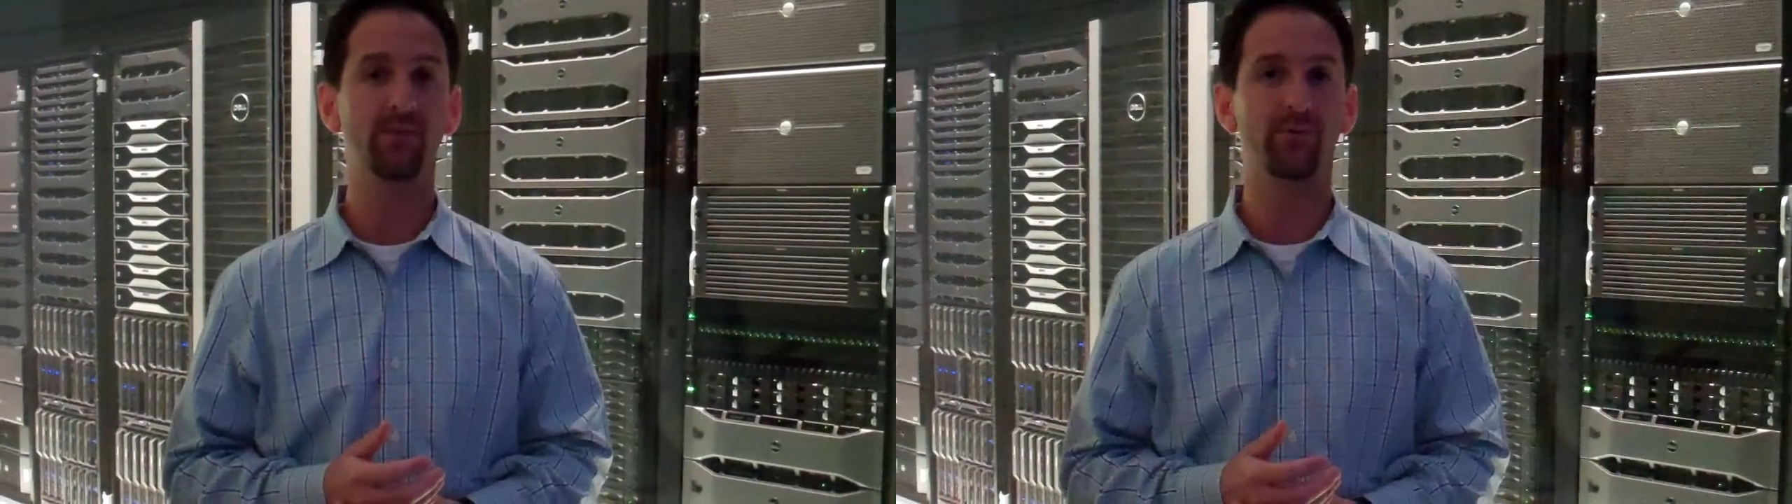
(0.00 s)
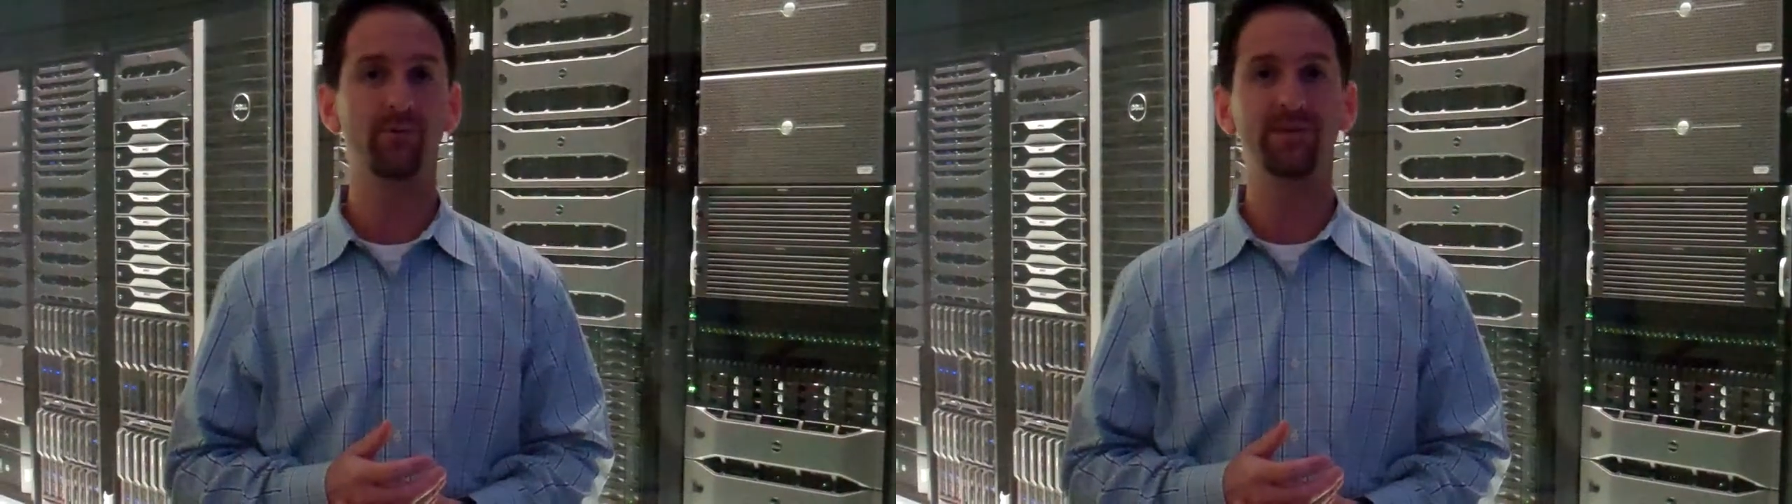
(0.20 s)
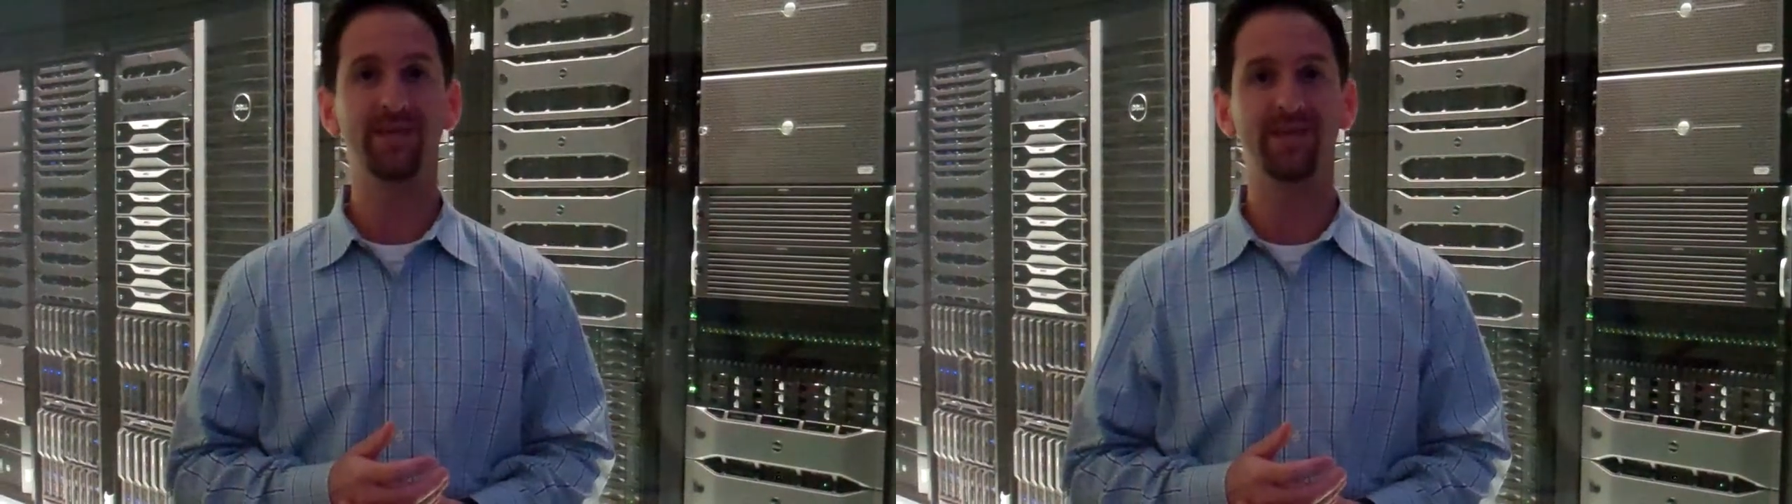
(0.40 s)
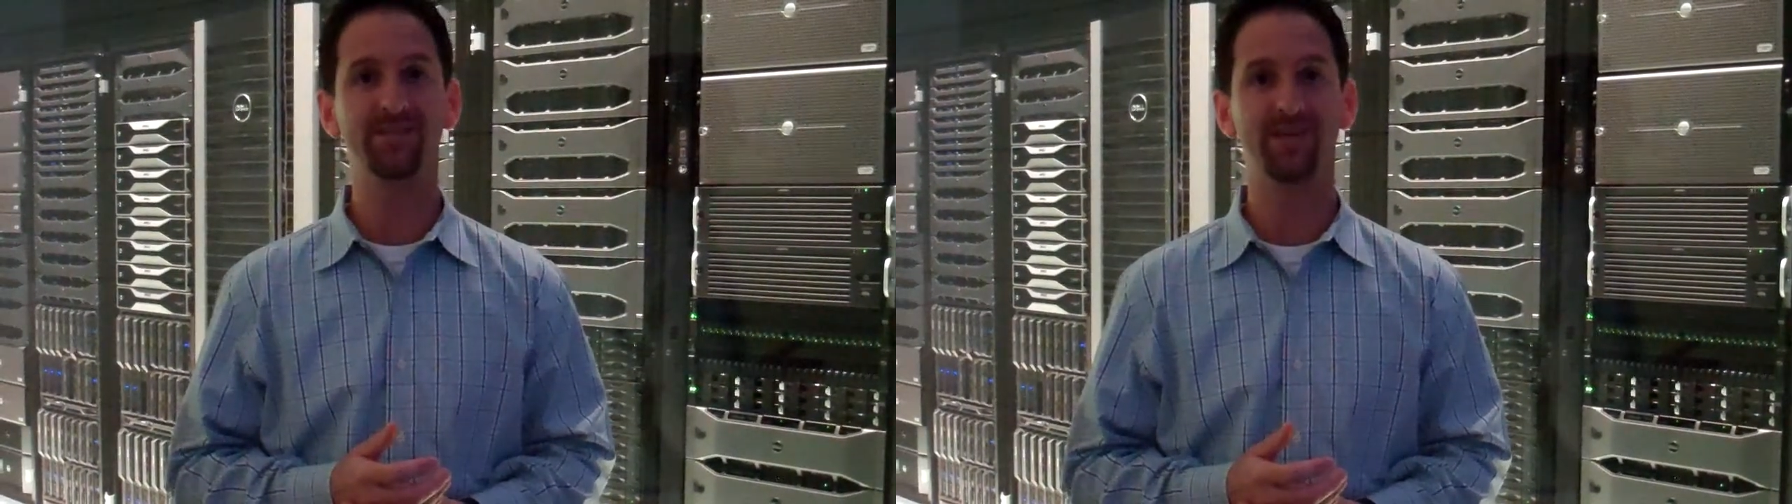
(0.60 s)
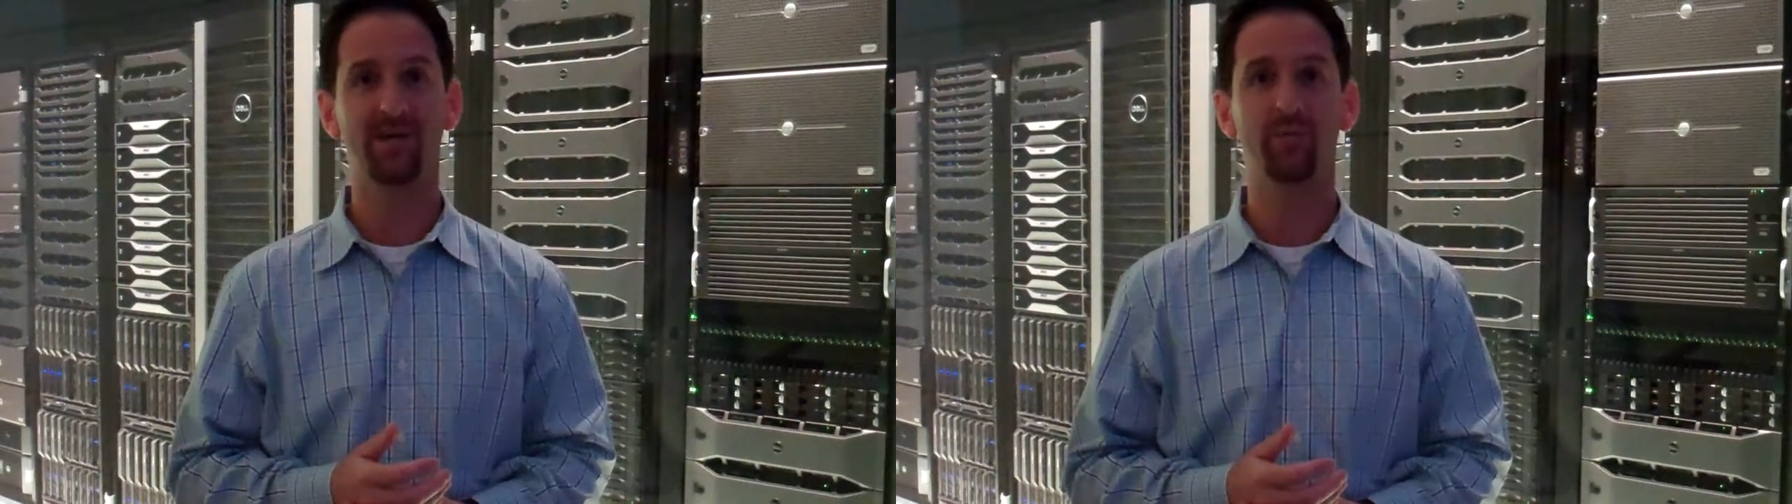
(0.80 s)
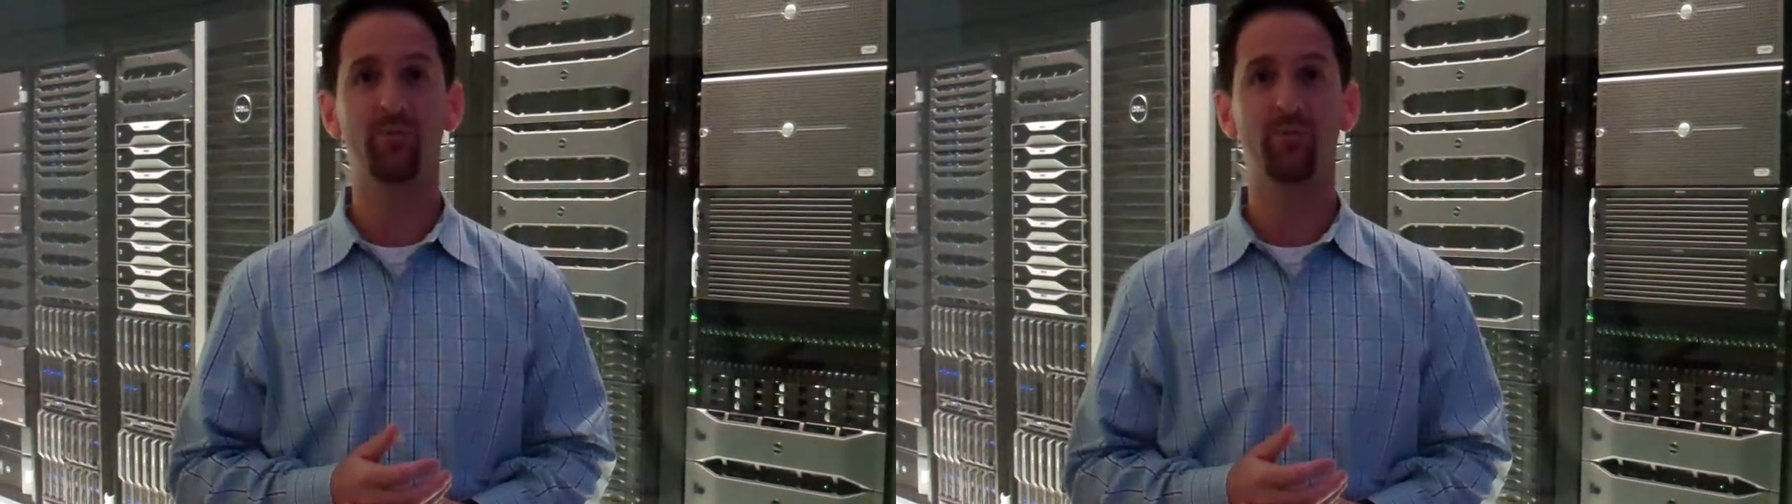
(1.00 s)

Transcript: don't want to be taking time